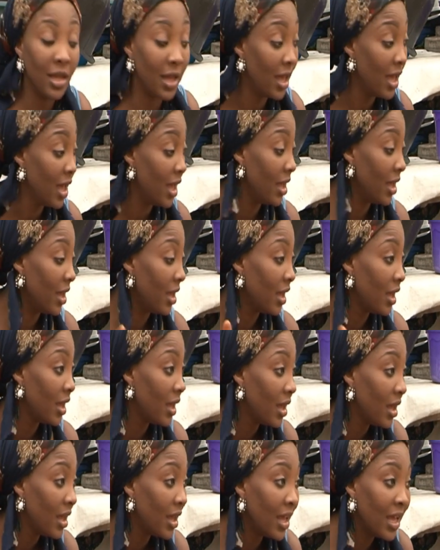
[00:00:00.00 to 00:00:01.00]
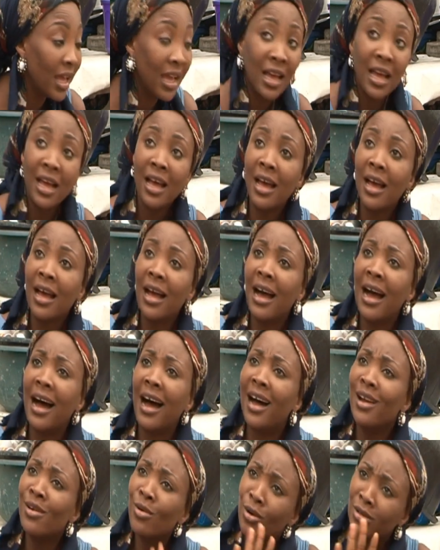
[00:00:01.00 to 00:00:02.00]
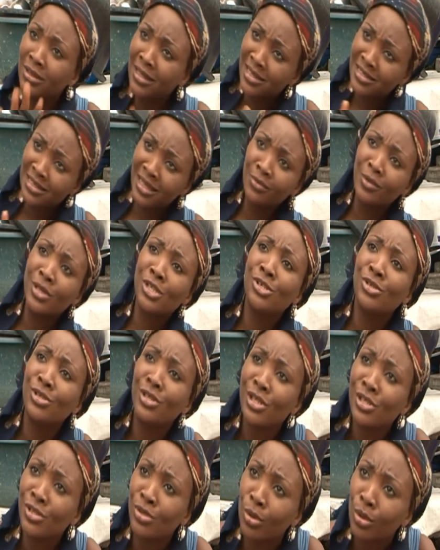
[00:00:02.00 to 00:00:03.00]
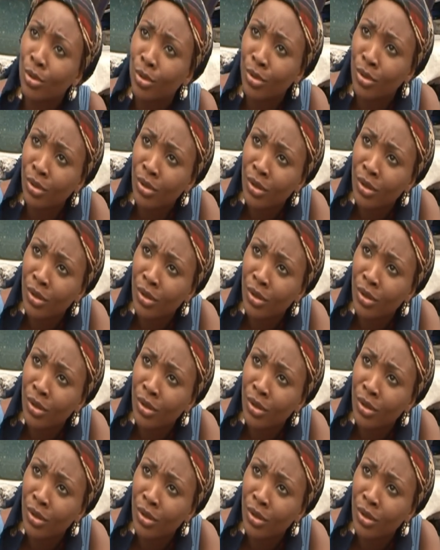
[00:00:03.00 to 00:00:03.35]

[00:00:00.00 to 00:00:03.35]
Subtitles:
Hey, I don't understand what you dey talk.